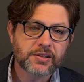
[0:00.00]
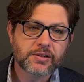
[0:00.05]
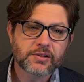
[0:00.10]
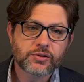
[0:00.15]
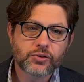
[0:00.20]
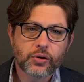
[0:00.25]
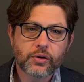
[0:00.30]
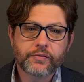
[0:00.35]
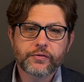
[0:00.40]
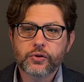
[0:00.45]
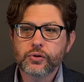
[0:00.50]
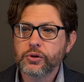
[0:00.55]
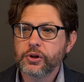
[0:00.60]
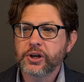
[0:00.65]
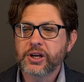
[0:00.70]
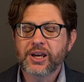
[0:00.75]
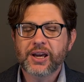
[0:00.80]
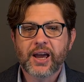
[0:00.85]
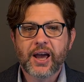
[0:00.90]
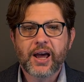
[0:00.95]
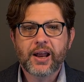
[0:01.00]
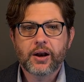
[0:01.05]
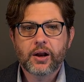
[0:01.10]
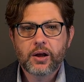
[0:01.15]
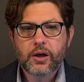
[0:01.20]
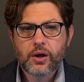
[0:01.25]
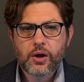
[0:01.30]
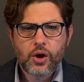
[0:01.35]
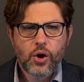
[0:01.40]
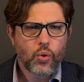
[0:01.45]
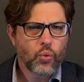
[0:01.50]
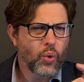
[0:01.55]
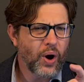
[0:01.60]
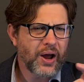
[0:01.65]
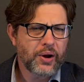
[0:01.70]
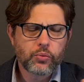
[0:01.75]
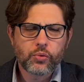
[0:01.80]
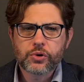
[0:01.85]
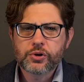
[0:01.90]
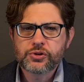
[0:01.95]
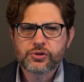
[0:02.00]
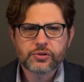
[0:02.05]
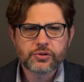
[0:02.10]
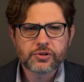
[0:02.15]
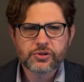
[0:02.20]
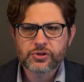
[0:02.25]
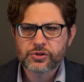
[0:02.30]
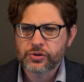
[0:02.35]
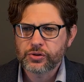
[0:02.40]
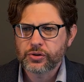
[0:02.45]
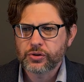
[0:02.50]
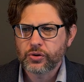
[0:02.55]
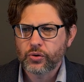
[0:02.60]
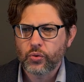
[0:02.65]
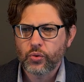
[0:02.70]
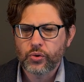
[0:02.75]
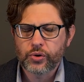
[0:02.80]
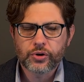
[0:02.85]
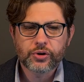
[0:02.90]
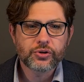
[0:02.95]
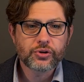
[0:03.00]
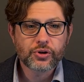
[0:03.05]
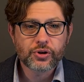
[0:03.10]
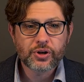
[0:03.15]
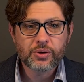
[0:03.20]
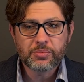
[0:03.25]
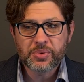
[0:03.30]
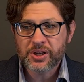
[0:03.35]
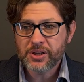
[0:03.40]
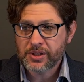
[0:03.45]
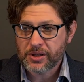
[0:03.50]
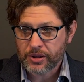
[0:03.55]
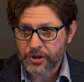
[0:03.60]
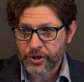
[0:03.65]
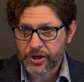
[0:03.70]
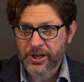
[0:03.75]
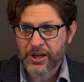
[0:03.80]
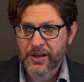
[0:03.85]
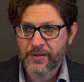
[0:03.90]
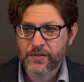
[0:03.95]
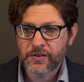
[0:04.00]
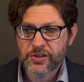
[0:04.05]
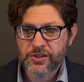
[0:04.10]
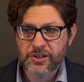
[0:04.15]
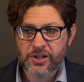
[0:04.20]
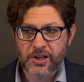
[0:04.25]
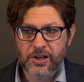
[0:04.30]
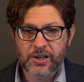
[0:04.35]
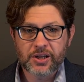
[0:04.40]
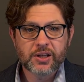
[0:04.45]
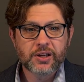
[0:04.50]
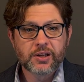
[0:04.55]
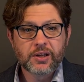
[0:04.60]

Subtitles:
So if you're looking at why words are in certain order, you're going to be looking at the study